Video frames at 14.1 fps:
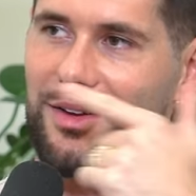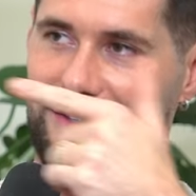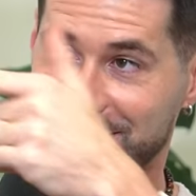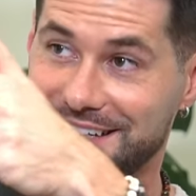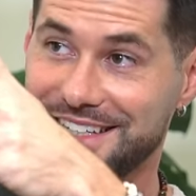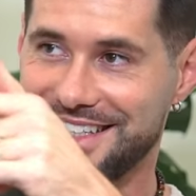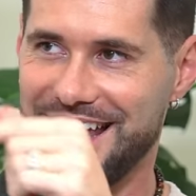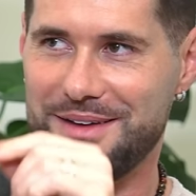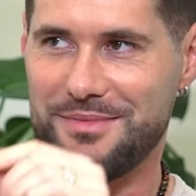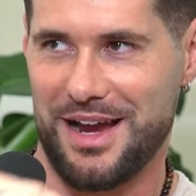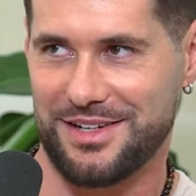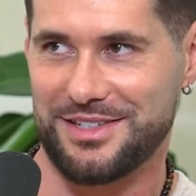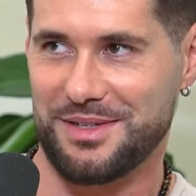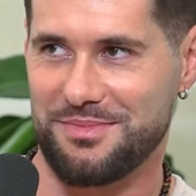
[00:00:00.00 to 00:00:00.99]
I was gonna say
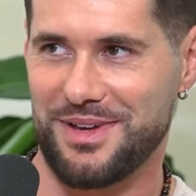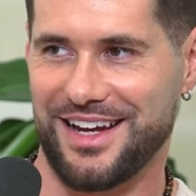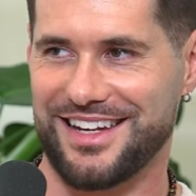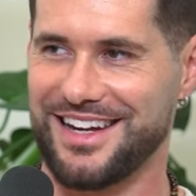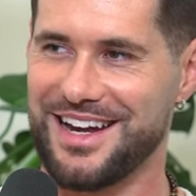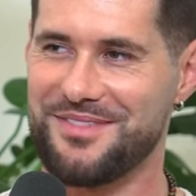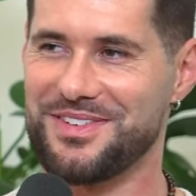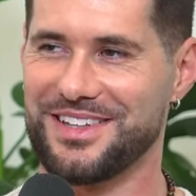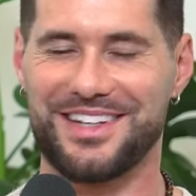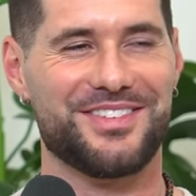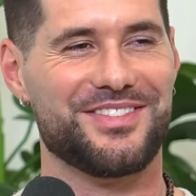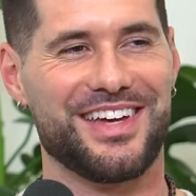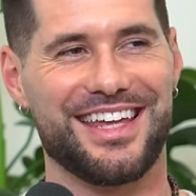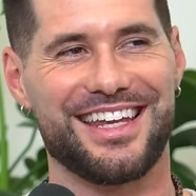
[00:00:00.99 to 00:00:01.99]
I'm actually picking yeah, it up yeah, a
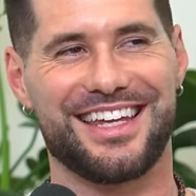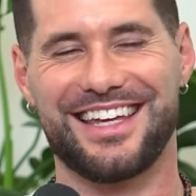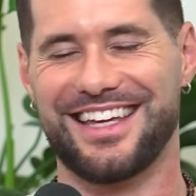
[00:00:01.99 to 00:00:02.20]
little yeah. bit.